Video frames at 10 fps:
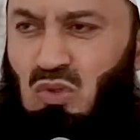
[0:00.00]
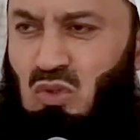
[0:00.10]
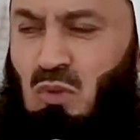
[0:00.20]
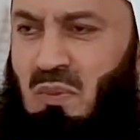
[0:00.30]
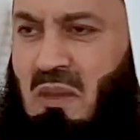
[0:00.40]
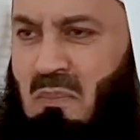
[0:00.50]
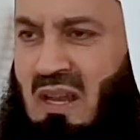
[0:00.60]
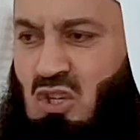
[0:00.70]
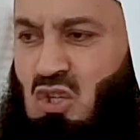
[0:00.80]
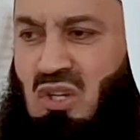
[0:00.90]
to be
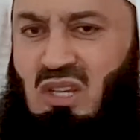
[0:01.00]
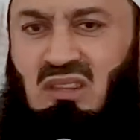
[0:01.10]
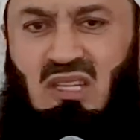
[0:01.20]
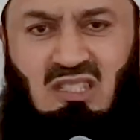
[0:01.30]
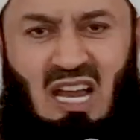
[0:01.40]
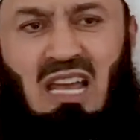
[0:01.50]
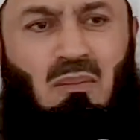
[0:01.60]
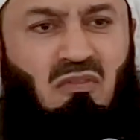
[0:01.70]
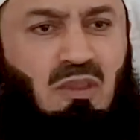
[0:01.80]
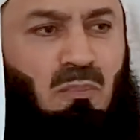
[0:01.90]
mentioned at the
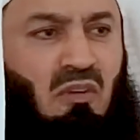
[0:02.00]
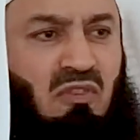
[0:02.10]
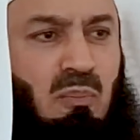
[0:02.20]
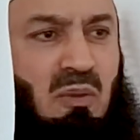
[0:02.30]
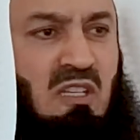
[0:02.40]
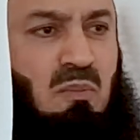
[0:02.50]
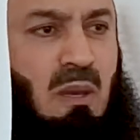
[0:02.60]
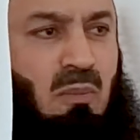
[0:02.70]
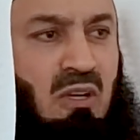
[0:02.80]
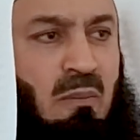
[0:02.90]
time of the Prophet, peace be
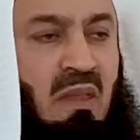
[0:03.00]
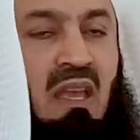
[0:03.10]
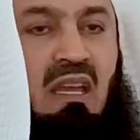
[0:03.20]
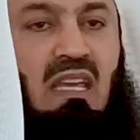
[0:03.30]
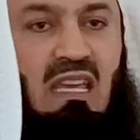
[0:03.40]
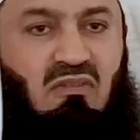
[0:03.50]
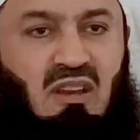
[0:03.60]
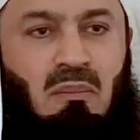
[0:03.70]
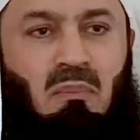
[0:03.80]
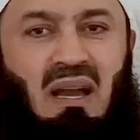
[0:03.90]
upon him,
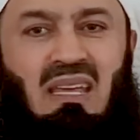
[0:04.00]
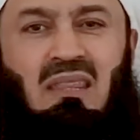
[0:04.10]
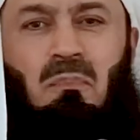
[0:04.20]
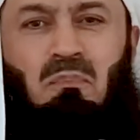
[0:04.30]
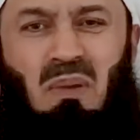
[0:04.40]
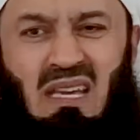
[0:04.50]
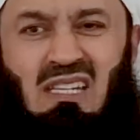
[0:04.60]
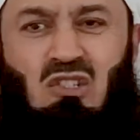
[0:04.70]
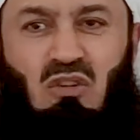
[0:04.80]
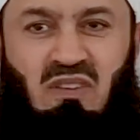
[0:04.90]
even by the
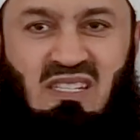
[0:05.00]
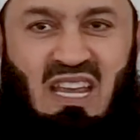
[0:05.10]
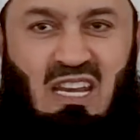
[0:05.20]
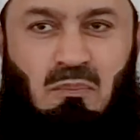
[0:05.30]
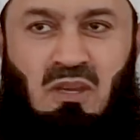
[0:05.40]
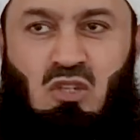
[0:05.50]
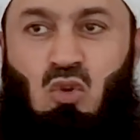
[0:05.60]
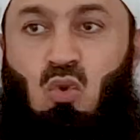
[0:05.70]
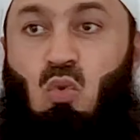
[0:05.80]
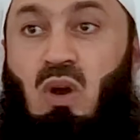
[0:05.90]
biggest of his enemies
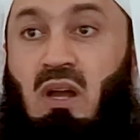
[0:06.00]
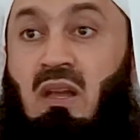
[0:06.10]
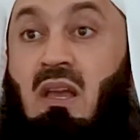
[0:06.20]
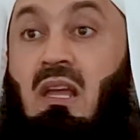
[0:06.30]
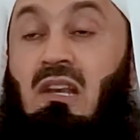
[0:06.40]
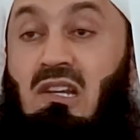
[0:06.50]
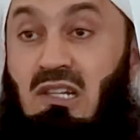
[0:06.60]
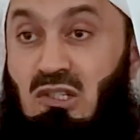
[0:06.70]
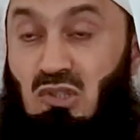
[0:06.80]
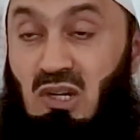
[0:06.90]
who were
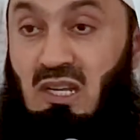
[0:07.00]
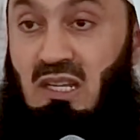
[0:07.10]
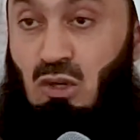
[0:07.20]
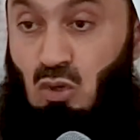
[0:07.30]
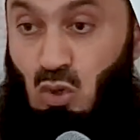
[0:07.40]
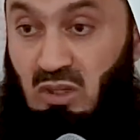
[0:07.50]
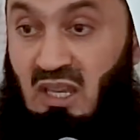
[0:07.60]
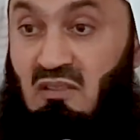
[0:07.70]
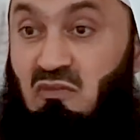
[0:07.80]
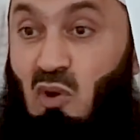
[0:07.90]
literally
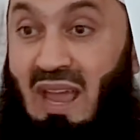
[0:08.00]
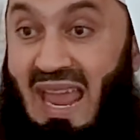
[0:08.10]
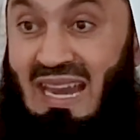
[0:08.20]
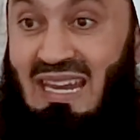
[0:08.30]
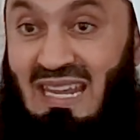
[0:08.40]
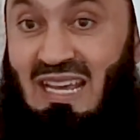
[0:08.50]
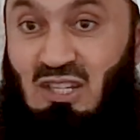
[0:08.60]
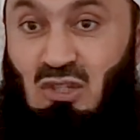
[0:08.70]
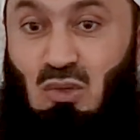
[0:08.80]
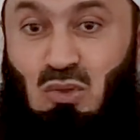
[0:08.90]
looking for any
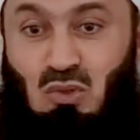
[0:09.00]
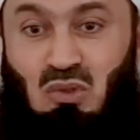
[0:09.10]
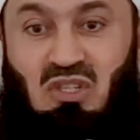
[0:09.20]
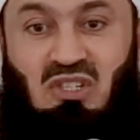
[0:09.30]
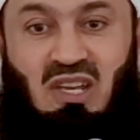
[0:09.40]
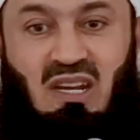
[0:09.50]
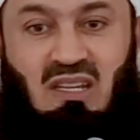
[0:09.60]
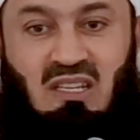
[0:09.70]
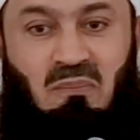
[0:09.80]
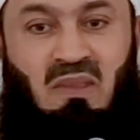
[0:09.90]
excuse to
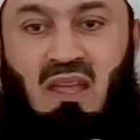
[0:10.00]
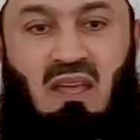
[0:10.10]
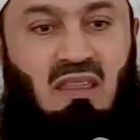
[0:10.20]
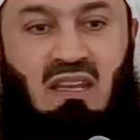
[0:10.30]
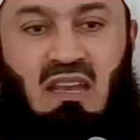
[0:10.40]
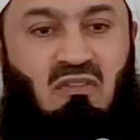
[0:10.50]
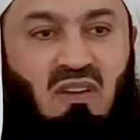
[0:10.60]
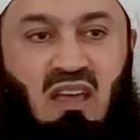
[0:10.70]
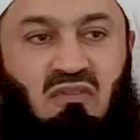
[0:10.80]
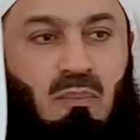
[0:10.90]
discredit him. They
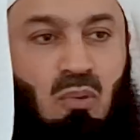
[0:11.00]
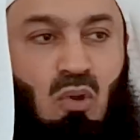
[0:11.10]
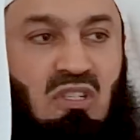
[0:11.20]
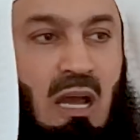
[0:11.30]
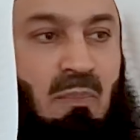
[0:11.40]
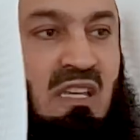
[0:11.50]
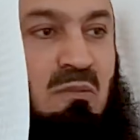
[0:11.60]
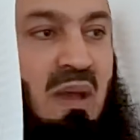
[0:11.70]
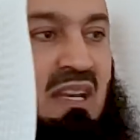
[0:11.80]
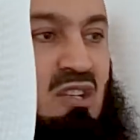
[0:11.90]
never ever brought up
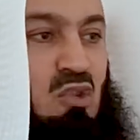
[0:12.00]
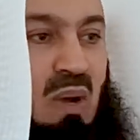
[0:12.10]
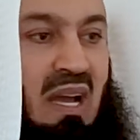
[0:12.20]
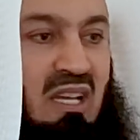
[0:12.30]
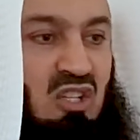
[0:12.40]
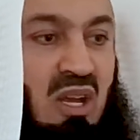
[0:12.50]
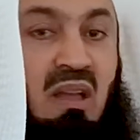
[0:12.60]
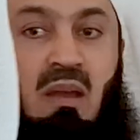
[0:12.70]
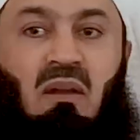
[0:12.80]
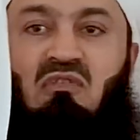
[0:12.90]
his marriage to Aisha.
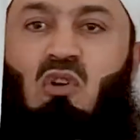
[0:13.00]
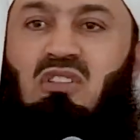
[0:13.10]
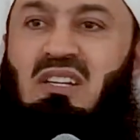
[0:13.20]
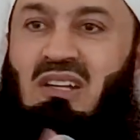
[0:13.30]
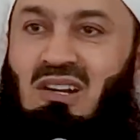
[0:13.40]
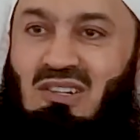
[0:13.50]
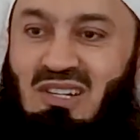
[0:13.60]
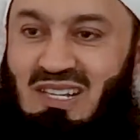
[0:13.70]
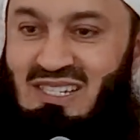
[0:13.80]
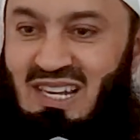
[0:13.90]
But fourteen
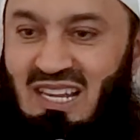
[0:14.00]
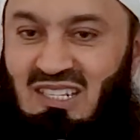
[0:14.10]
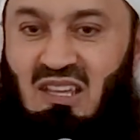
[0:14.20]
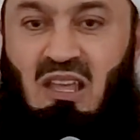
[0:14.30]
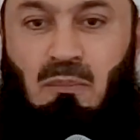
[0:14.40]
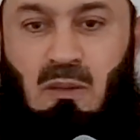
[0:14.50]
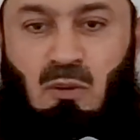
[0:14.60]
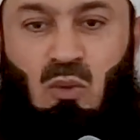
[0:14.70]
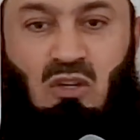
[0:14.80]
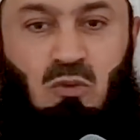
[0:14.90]
hundred years later,
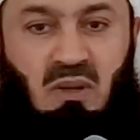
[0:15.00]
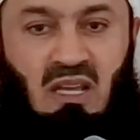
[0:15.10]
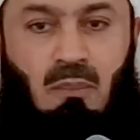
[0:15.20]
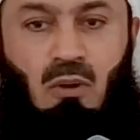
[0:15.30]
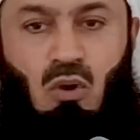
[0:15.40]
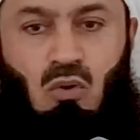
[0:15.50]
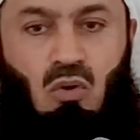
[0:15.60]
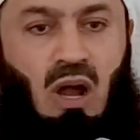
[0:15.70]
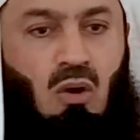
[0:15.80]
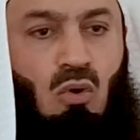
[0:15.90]
people want to bring up,
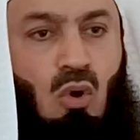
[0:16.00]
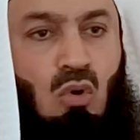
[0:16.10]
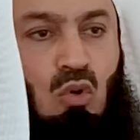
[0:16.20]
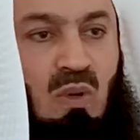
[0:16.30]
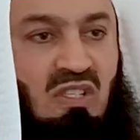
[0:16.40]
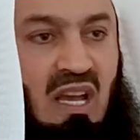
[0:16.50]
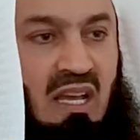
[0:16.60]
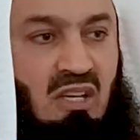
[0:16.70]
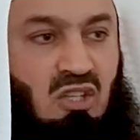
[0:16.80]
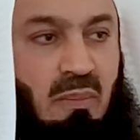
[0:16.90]
oh, how old was
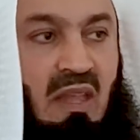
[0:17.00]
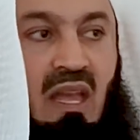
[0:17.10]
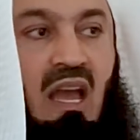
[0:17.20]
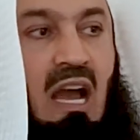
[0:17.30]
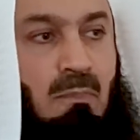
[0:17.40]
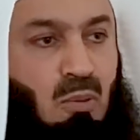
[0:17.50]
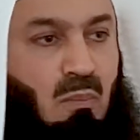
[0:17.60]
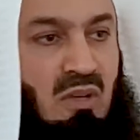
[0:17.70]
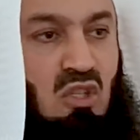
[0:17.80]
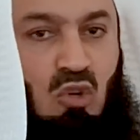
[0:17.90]
Aisha? I
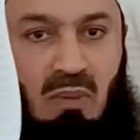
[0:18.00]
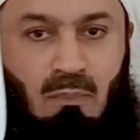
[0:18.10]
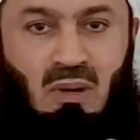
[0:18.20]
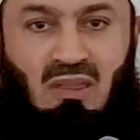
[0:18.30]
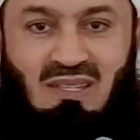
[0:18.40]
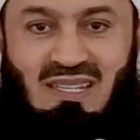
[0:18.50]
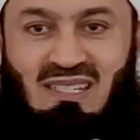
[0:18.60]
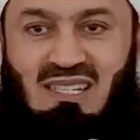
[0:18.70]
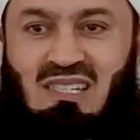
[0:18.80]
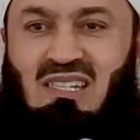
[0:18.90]
promise you, my brothers and
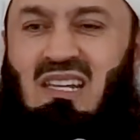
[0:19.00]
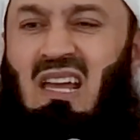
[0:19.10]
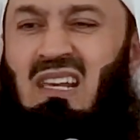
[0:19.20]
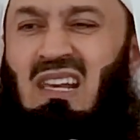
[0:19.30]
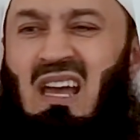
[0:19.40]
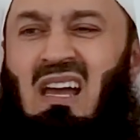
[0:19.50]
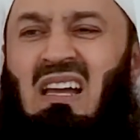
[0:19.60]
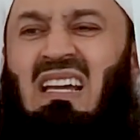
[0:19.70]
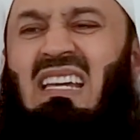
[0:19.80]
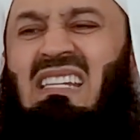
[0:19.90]
sisters,
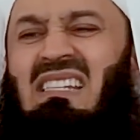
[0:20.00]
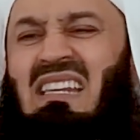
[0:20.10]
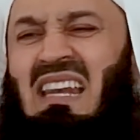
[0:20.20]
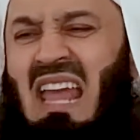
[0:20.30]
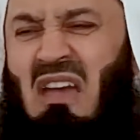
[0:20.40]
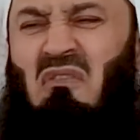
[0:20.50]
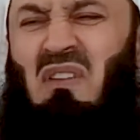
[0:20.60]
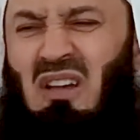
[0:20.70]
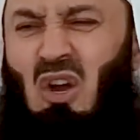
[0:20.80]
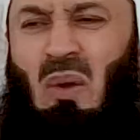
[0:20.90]
Allah is
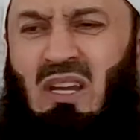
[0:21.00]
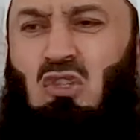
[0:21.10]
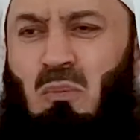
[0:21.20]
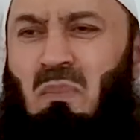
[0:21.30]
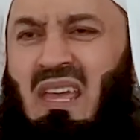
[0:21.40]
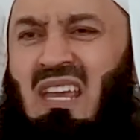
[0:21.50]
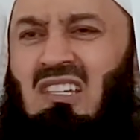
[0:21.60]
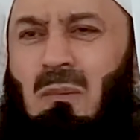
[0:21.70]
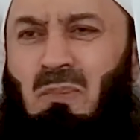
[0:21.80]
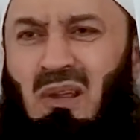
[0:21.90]
never going to make
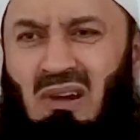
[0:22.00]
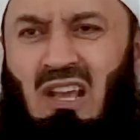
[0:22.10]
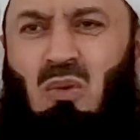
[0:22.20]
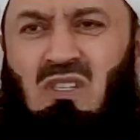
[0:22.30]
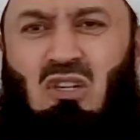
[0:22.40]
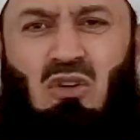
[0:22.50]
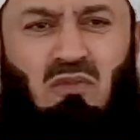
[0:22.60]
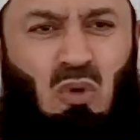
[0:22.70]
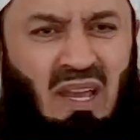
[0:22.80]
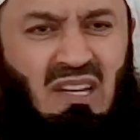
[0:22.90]
it a prerequisite of
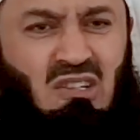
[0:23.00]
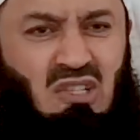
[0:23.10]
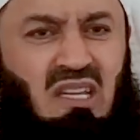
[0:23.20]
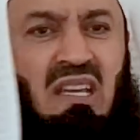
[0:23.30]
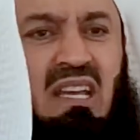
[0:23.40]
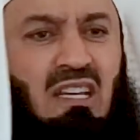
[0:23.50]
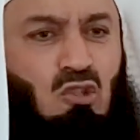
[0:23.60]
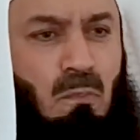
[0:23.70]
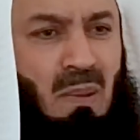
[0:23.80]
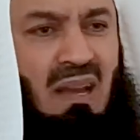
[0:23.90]
your entry
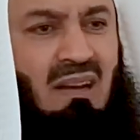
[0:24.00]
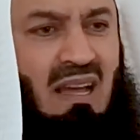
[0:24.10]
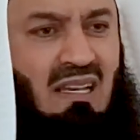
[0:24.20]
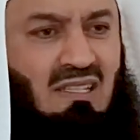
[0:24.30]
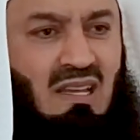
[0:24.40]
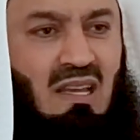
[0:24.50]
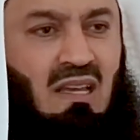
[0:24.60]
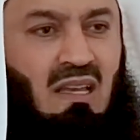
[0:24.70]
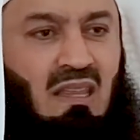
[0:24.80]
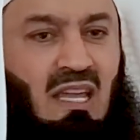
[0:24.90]
into paradise
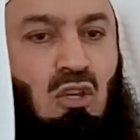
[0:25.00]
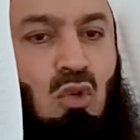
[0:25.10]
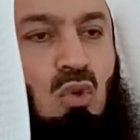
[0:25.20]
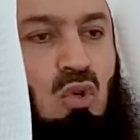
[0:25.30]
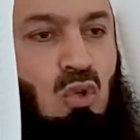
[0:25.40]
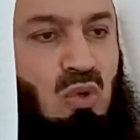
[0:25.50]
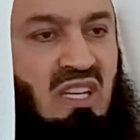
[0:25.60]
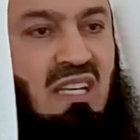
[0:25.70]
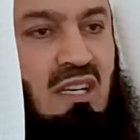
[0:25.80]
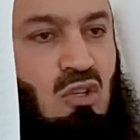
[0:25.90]
that you, you
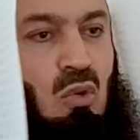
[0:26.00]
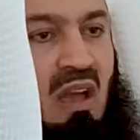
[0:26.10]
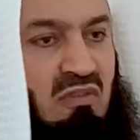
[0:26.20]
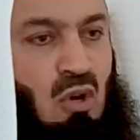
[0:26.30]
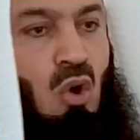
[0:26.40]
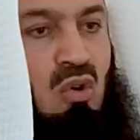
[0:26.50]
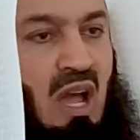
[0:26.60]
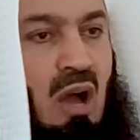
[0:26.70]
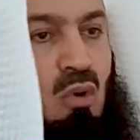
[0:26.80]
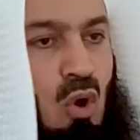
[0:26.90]
needed to have known
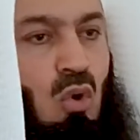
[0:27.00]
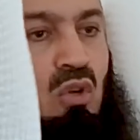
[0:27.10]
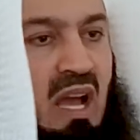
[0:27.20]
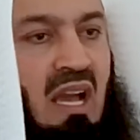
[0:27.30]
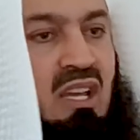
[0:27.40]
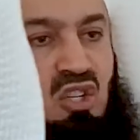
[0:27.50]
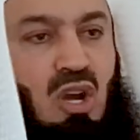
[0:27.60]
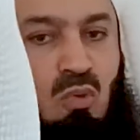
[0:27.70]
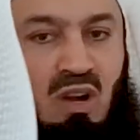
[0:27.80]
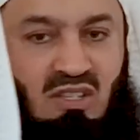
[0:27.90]
how old
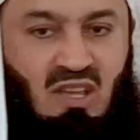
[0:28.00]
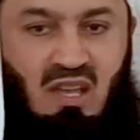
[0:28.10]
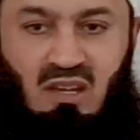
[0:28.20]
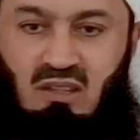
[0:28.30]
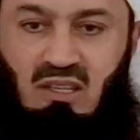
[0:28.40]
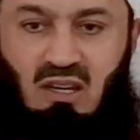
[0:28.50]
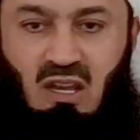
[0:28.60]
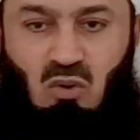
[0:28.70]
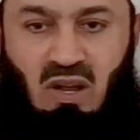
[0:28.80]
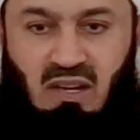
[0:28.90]
Aisha was,
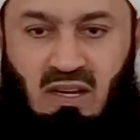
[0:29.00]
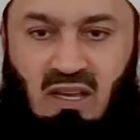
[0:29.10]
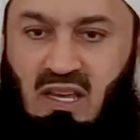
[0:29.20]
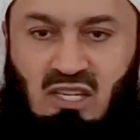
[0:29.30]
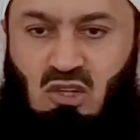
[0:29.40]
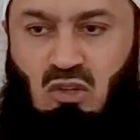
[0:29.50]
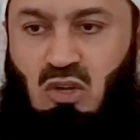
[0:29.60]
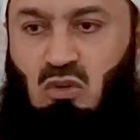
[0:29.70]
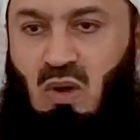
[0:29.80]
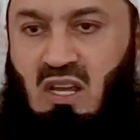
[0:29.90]
radiallahu anha. He's not
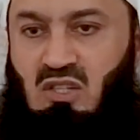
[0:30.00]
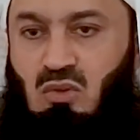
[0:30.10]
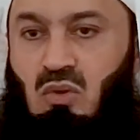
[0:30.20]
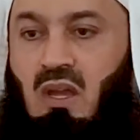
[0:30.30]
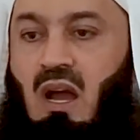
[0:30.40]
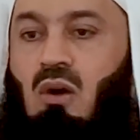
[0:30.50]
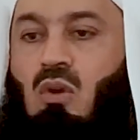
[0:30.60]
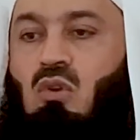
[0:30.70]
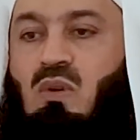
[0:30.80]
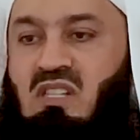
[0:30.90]
going to ask you, how
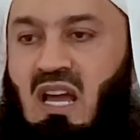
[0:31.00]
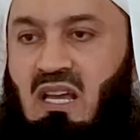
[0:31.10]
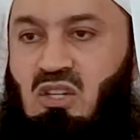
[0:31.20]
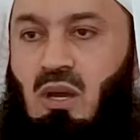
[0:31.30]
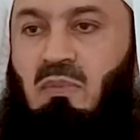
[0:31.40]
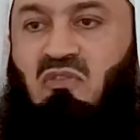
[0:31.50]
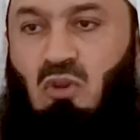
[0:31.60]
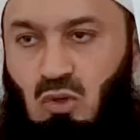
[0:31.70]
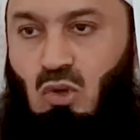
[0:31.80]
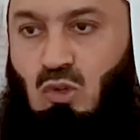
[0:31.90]
old was Aisha before
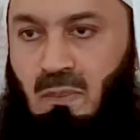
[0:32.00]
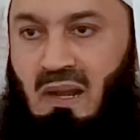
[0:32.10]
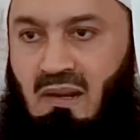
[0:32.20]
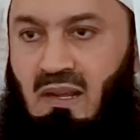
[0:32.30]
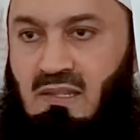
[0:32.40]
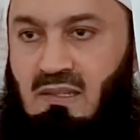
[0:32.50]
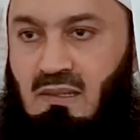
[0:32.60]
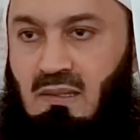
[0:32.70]
you go to paradise?